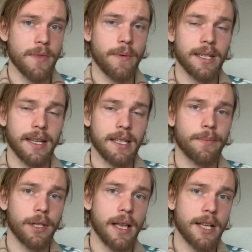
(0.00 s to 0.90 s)
They're
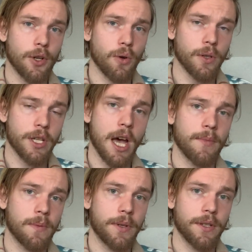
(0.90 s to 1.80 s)
accessible at all
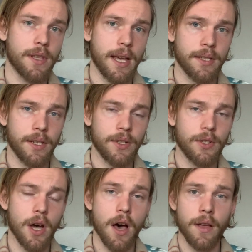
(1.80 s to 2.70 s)
times because they
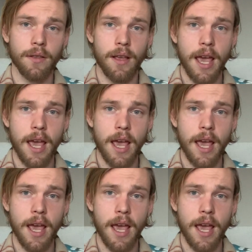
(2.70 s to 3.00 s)
exist on